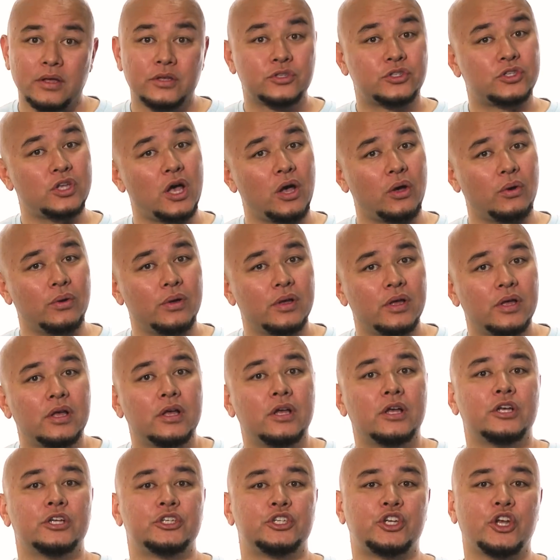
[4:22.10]
So,
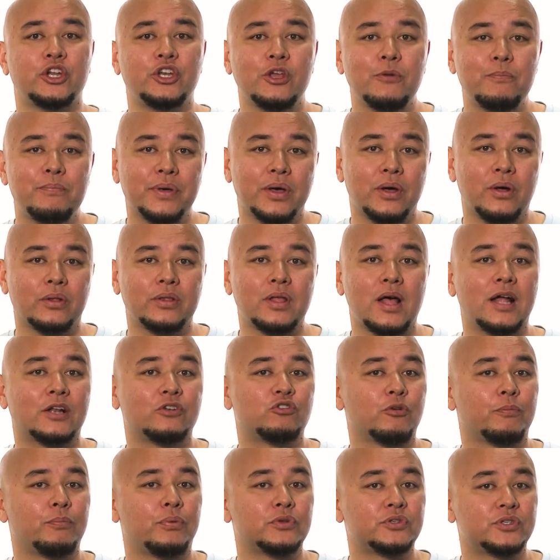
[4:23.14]
should you build on
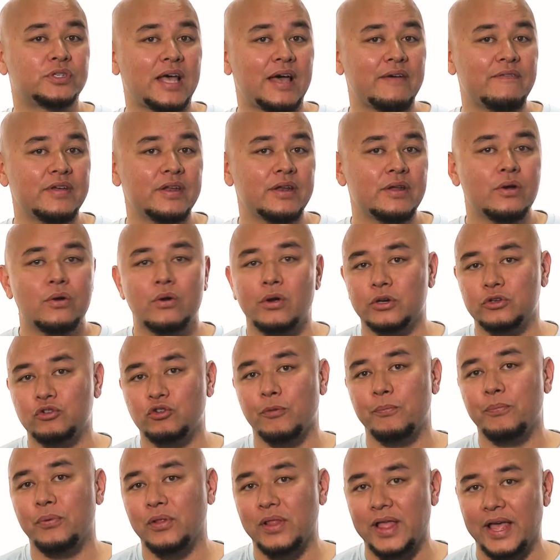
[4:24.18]
Drupal seven or
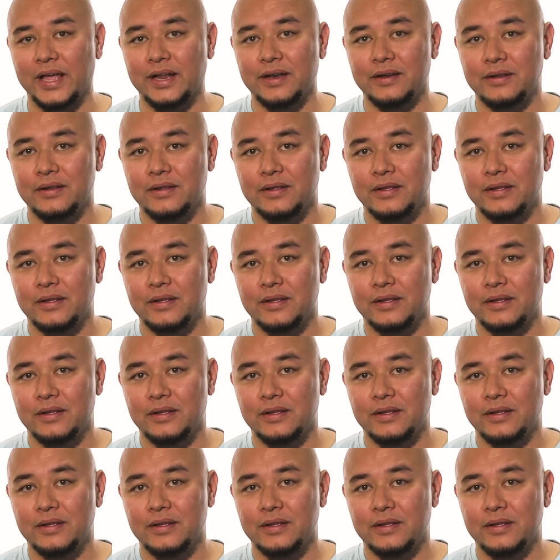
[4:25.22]
Drupal eight?